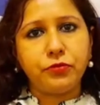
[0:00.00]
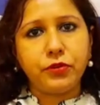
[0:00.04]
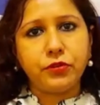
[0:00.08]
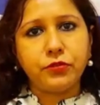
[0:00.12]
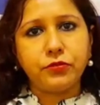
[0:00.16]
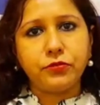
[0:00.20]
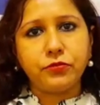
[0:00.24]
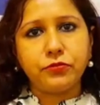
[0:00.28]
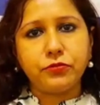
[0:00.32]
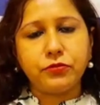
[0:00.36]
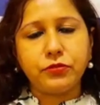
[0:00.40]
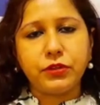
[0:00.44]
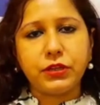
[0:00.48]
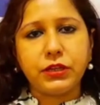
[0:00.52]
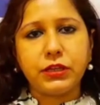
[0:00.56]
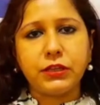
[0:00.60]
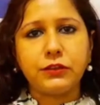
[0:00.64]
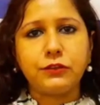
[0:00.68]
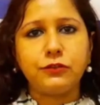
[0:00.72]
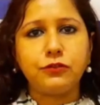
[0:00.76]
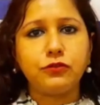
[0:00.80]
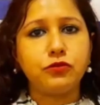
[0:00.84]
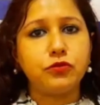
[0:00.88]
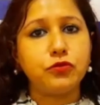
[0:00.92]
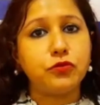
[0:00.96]
you
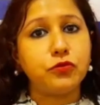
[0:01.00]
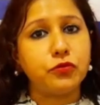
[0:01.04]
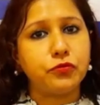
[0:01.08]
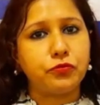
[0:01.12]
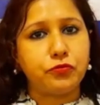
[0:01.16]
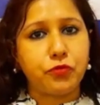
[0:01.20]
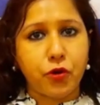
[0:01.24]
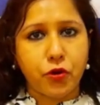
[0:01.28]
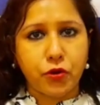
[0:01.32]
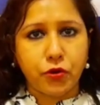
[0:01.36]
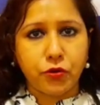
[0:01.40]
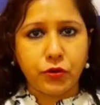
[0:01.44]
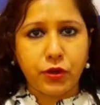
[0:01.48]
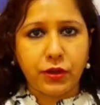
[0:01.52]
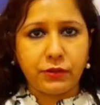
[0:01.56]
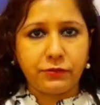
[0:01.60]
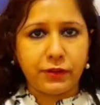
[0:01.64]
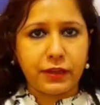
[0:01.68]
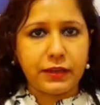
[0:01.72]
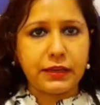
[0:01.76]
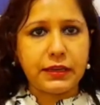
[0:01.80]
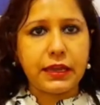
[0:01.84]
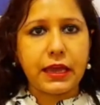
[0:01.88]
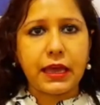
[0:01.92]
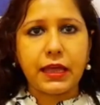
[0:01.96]
is to follow a
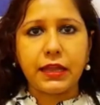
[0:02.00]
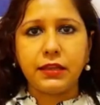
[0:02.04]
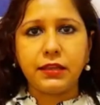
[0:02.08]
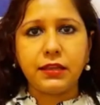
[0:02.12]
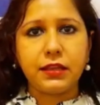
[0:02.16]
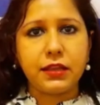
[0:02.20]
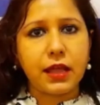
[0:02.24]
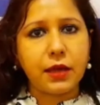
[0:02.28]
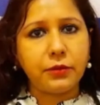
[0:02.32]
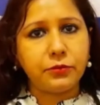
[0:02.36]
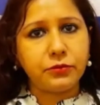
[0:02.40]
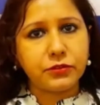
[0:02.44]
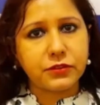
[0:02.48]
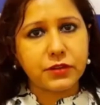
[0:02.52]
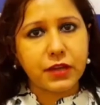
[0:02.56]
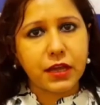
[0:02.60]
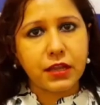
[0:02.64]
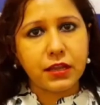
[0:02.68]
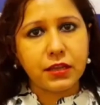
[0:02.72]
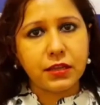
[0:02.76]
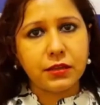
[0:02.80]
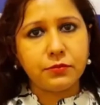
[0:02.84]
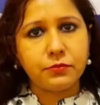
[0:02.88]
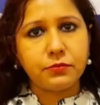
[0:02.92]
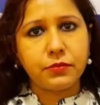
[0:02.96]
very healthy
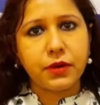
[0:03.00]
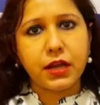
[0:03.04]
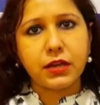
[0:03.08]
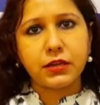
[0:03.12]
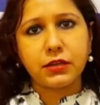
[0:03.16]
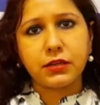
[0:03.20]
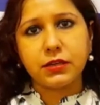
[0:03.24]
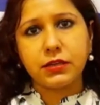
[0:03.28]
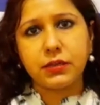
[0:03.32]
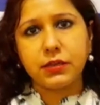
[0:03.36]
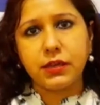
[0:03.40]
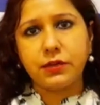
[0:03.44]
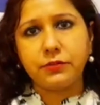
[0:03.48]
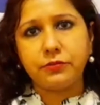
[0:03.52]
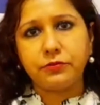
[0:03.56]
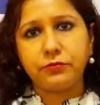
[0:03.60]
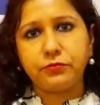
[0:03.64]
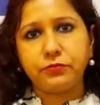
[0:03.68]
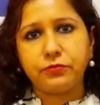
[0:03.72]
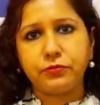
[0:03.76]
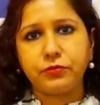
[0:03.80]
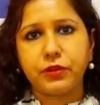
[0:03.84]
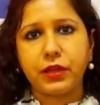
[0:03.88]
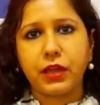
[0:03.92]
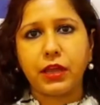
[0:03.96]
lifestyle, but if
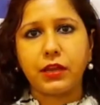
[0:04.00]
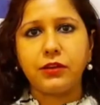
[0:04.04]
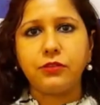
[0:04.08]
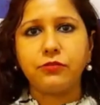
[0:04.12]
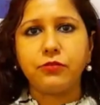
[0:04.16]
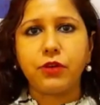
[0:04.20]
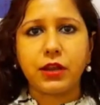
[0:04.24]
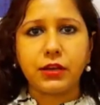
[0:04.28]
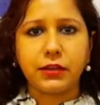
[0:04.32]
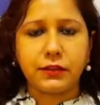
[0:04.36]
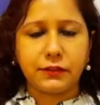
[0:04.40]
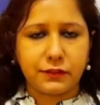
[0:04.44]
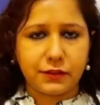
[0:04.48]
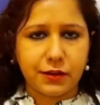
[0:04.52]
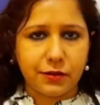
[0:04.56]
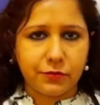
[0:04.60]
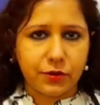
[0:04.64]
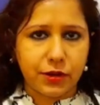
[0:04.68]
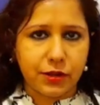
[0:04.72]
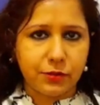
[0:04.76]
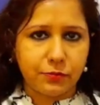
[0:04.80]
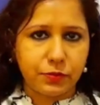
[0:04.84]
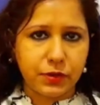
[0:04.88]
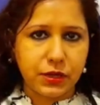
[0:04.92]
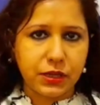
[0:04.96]
anyone is
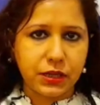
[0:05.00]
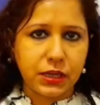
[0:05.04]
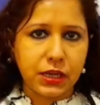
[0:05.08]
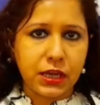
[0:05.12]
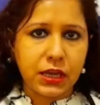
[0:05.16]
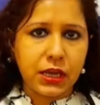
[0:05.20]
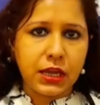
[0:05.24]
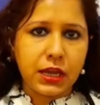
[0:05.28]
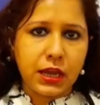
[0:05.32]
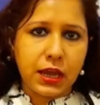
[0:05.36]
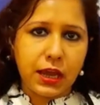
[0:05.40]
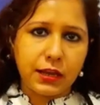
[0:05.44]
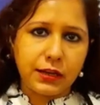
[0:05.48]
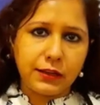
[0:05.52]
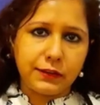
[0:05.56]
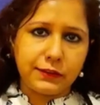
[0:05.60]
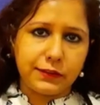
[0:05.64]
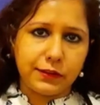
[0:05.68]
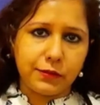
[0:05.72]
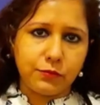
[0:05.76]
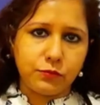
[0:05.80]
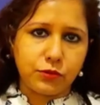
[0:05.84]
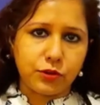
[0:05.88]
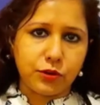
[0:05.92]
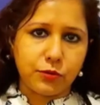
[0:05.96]
developing any
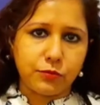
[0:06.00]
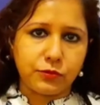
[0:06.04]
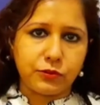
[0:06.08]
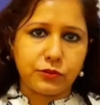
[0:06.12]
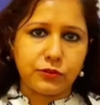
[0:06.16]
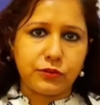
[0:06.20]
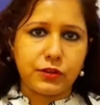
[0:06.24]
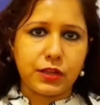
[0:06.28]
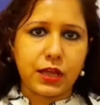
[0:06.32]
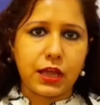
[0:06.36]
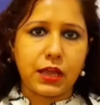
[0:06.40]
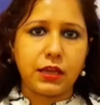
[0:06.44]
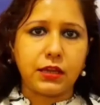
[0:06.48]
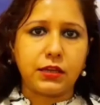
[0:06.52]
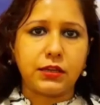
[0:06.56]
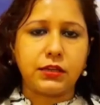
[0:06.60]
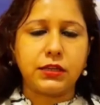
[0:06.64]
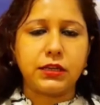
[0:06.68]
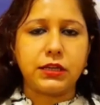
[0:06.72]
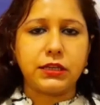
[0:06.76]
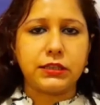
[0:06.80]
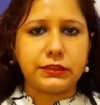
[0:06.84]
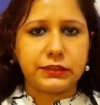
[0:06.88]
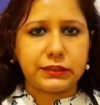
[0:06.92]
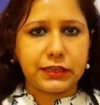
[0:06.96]
symptoms like
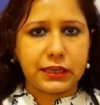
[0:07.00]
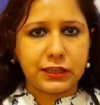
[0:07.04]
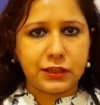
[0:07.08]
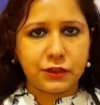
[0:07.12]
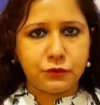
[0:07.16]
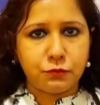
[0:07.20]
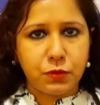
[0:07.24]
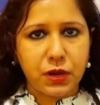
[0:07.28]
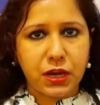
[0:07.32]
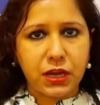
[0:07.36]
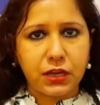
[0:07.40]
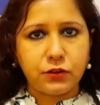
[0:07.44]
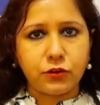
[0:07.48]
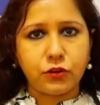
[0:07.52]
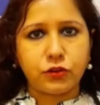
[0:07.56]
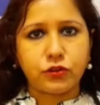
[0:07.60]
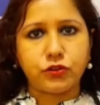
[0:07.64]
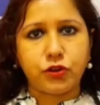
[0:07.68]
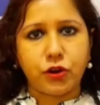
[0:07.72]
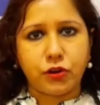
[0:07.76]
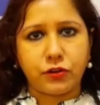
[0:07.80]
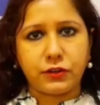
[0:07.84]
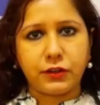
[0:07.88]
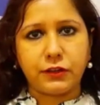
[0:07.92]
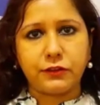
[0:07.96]
chest pain or
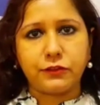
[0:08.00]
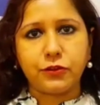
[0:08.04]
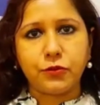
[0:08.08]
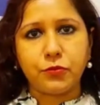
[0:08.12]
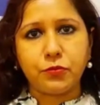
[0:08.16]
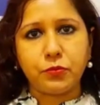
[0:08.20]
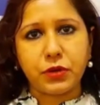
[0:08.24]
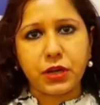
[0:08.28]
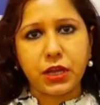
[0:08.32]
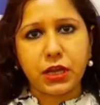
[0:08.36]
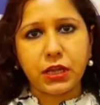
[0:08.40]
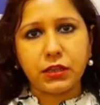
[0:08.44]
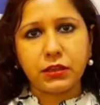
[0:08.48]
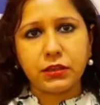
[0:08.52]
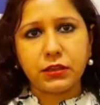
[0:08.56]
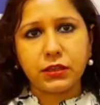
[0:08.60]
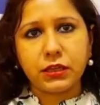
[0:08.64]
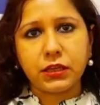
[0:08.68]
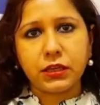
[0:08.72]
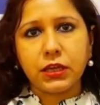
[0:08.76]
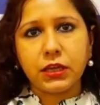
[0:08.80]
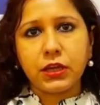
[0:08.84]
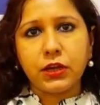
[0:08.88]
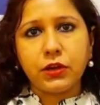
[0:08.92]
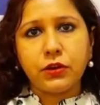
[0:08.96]
shortness of breath,
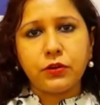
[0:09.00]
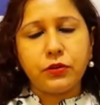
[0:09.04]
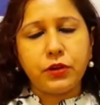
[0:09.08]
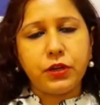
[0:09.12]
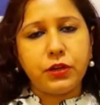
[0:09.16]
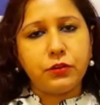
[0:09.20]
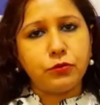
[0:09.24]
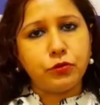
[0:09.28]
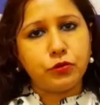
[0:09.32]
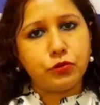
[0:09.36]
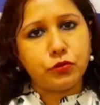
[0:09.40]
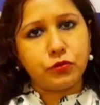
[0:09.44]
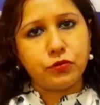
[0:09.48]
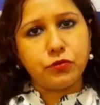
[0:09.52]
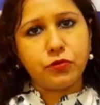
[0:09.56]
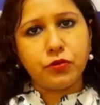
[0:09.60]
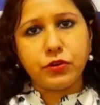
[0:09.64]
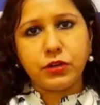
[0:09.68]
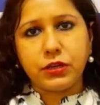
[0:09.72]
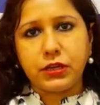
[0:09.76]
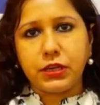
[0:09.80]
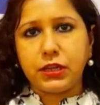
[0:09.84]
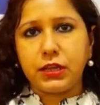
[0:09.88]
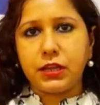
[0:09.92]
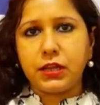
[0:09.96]
you should
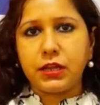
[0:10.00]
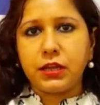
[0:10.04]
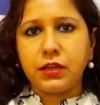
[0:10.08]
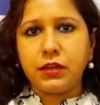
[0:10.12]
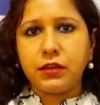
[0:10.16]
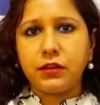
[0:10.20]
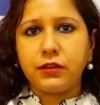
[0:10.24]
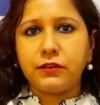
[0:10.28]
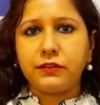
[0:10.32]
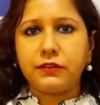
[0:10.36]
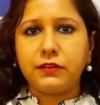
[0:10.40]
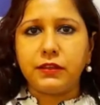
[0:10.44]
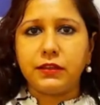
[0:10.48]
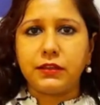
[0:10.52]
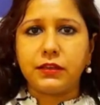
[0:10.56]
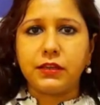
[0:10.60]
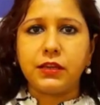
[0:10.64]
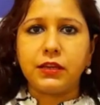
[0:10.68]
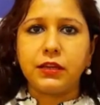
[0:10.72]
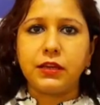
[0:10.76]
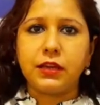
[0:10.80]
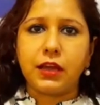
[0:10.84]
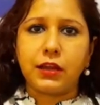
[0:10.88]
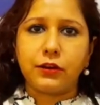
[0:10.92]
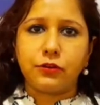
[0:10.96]
not delay
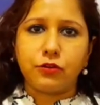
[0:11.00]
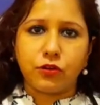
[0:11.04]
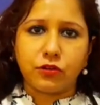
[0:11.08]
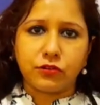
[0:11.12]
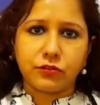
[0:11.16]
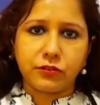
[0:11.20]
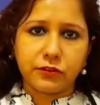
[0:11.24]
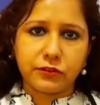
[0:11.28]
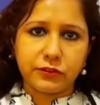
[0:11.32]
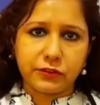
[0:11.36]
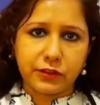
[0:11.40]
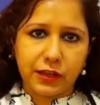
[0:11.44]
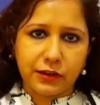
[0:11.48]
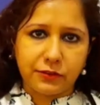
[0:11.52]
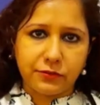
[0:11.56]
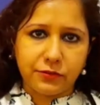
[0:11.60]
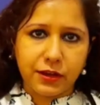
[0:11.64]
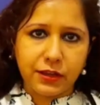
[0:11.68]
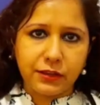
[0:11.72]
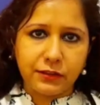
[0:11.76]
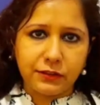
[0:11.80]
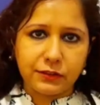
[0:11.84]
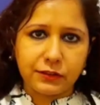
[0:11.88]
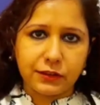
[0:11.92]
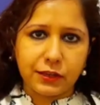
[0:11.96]
seeking a doctor's
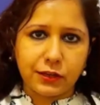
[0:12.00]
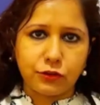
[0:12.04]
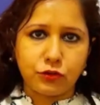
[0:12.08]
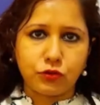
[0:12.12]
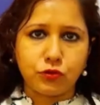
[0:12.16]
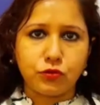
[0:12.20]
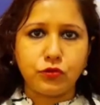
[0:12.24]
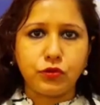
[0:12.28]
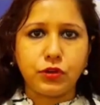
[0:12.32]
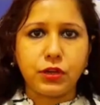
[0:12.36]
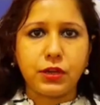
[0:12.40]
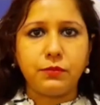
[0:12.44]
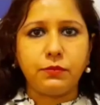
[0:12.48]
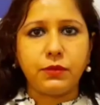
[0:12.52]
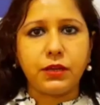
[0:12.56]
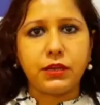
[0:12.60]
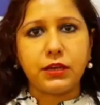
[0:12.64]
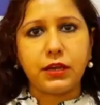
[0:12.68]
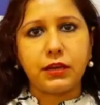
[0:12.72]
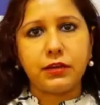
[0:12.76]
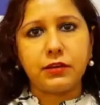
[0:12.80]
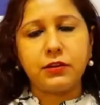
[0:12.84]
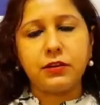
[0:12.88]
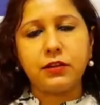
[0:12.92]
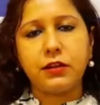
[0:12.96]
advice and should
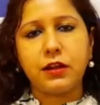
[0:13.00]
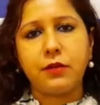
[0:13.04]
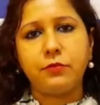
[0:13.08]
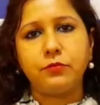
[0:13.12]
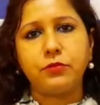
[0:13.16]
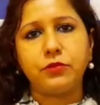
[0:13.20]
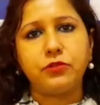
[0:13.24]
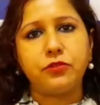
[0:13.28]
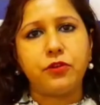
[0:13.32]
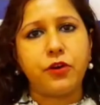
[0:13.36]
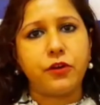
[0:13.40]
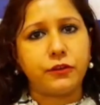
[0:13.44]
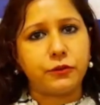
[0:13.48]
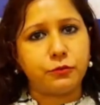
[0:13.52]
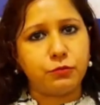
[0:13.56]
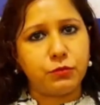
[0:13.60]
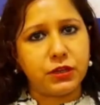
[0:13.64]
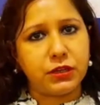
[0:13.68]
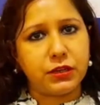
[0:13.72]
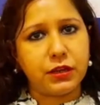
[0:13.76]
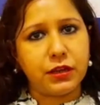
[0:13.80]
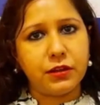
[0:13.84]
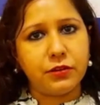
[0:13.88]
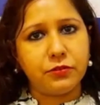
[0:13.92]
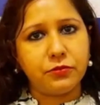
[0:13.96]
immediately come to
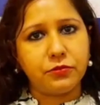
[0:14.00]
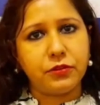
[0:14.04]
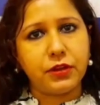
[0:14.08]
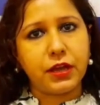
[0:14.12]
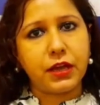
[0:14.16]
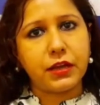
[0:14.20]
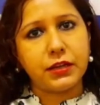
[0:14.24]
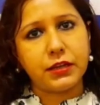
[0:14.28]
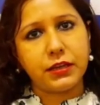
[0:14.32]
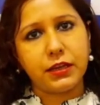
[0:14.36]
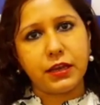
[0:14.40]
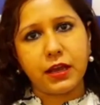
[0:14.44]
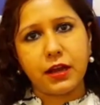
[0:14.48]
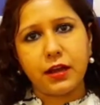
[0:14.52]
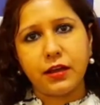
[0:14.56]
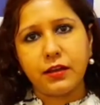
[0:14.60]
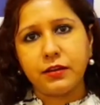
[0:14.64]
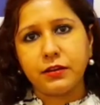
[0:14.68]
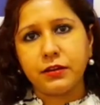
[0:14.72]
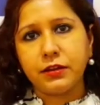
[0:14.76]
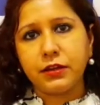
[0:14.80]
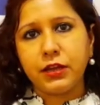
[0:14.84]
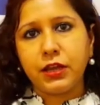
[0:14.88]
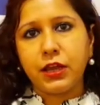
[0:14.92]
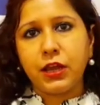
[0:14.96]
hospital. We are
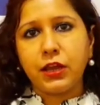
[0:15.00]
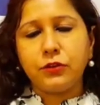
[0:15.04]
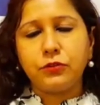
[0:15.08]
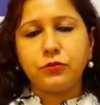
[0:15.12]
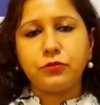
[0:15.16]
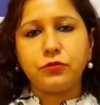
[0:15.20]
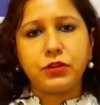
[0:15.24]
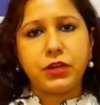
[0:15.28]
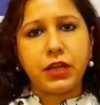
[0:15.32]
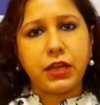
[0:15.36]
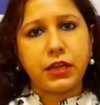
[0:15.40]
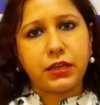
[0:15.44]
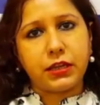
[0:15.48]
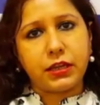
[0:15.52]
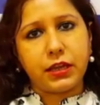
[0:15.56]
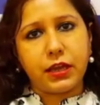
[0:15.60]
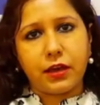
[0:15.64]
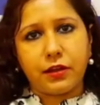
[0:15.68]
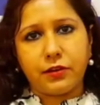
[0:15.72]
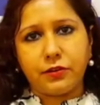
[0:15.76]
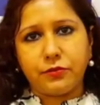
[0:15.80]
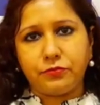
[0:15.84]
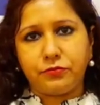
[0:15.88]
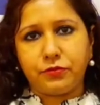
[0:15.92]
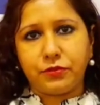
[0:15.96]
here to take
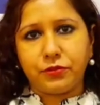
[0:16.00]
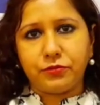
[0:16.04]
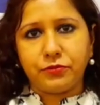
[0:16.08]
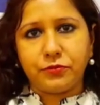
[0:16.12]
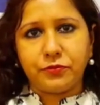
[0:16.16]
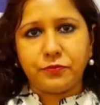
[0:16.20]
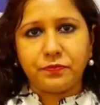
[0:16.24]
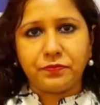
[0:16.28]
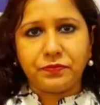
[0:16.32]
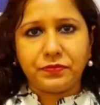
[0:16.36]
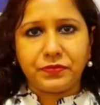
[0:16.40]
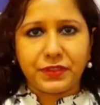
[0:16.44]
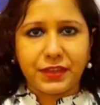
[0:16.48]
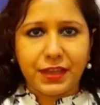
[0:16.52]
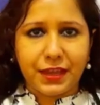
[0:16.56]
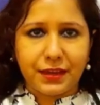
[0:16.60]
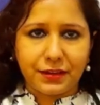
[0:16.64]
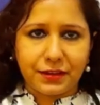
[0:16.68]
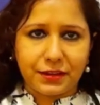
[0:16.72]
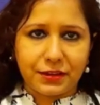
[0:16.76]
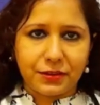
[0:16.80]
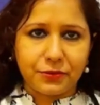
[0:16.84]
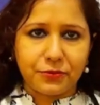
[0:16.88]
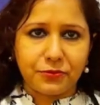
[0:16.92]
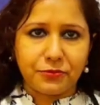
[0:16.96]
care of you.
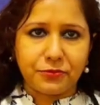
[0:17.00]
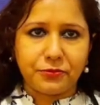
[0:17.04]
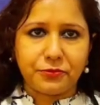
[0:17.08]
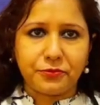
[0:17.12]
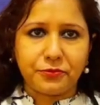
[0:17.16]
Thank you.